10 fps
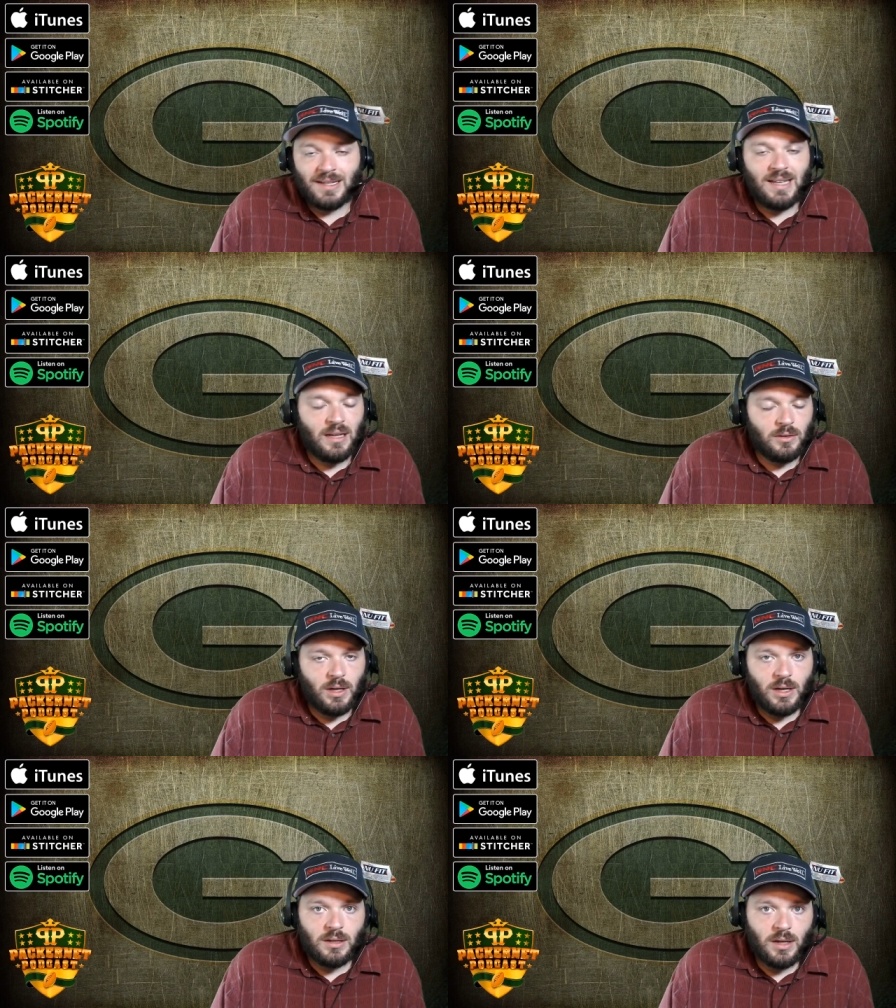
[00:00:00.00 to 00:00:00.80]
again,
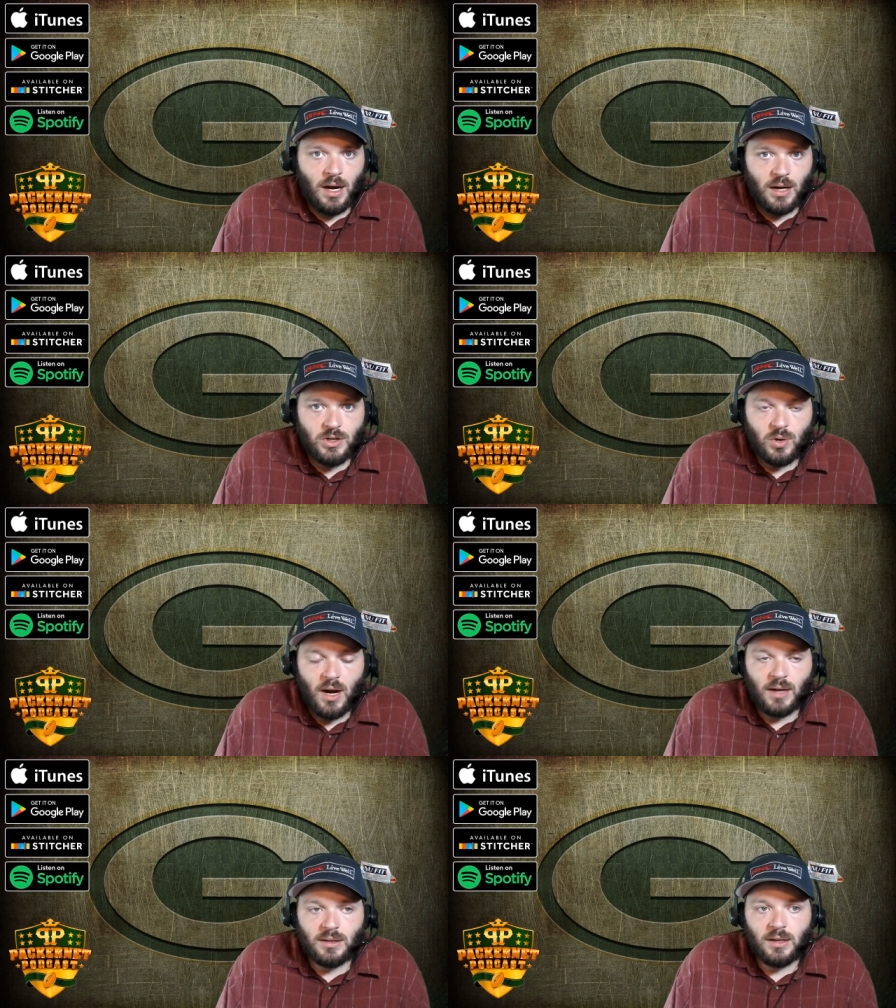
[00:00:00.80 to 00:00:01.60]
looking at the
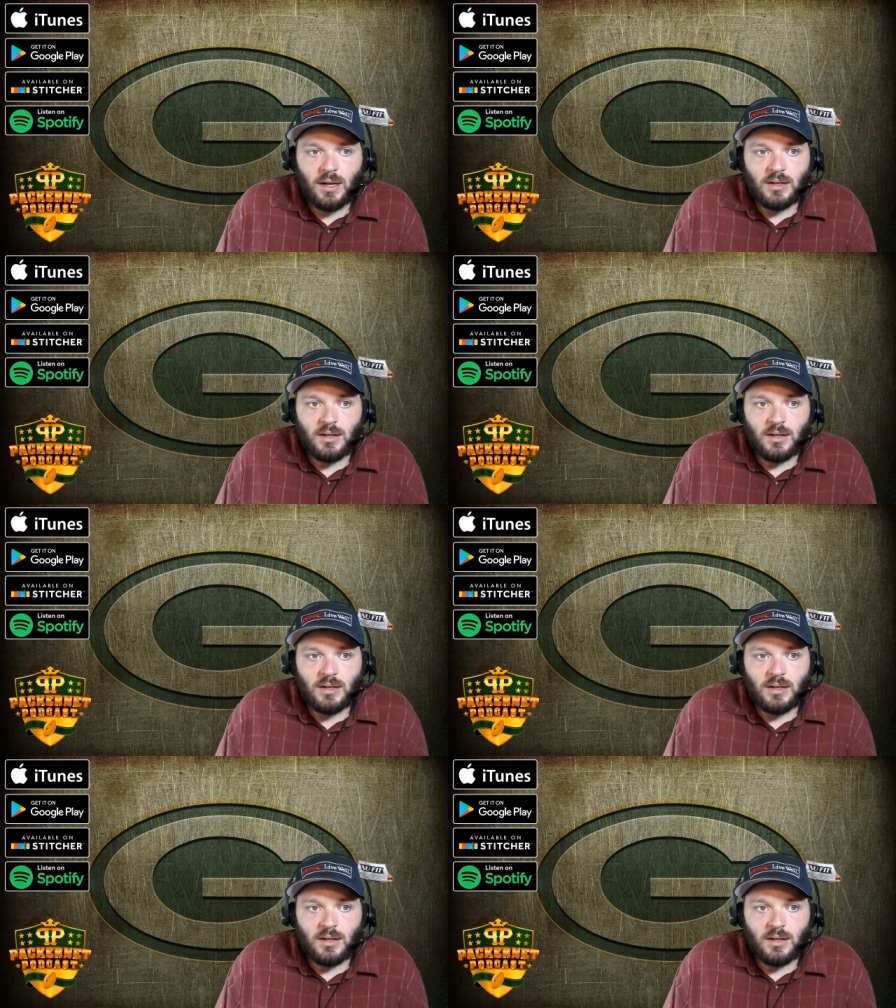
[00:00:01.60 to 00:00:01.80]
contract and,